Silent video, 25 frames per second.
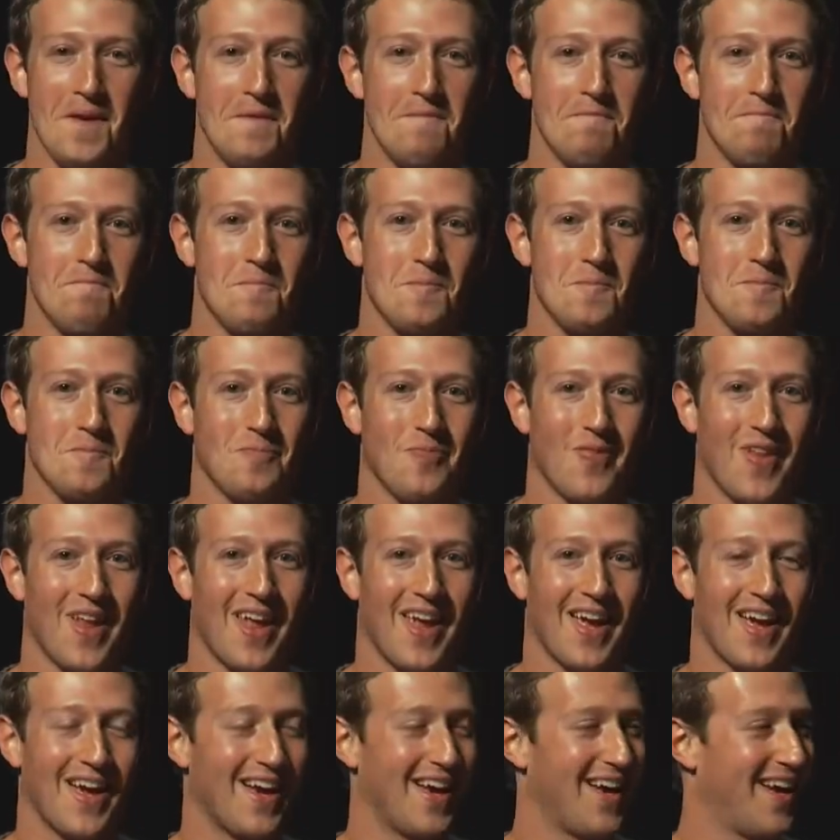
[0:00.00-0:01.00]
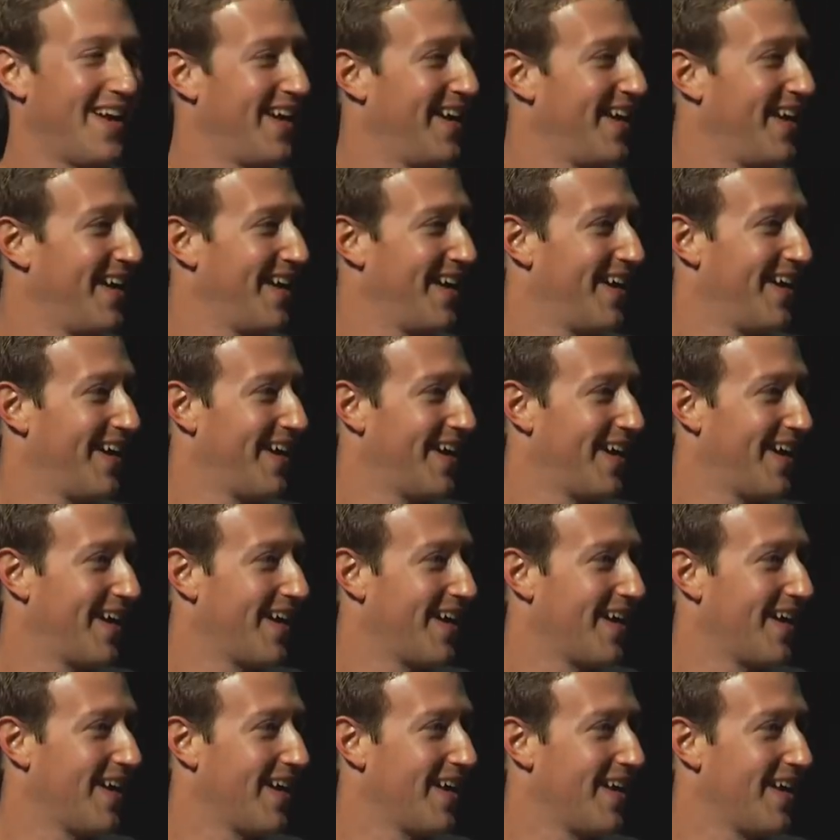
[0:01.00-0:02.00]
But how did you learn it?
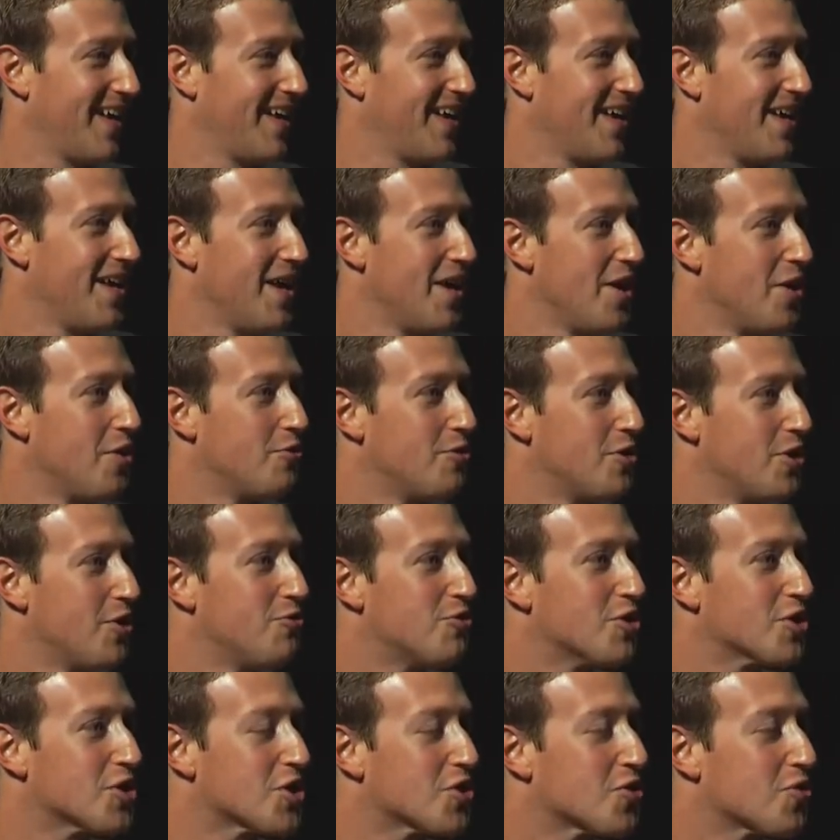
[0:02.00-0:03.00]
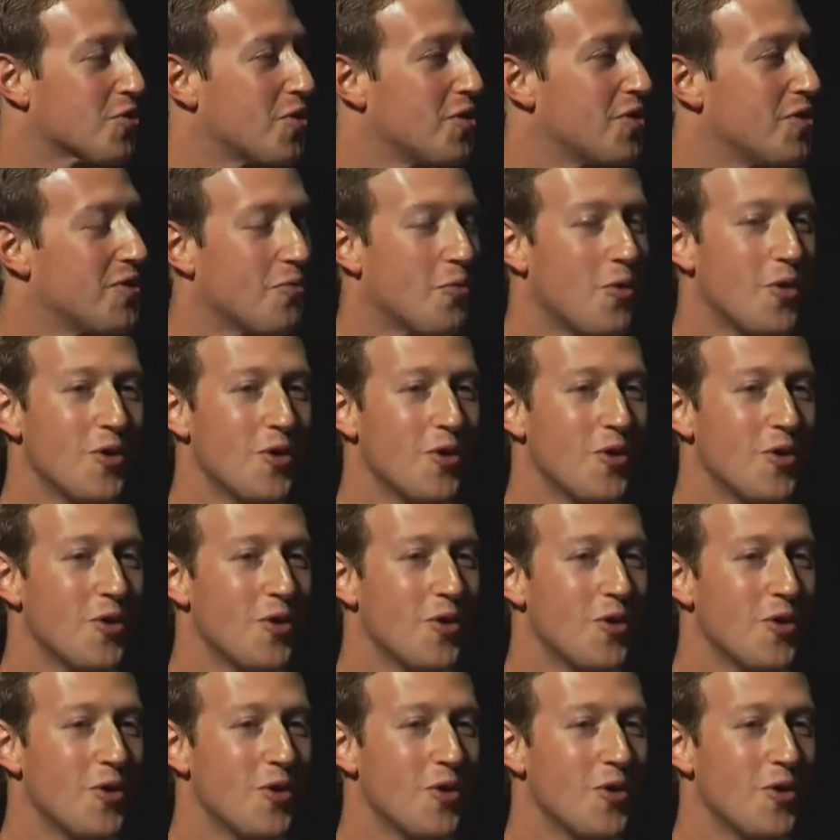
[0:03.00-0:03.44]
Was there anyone who taught you or any books?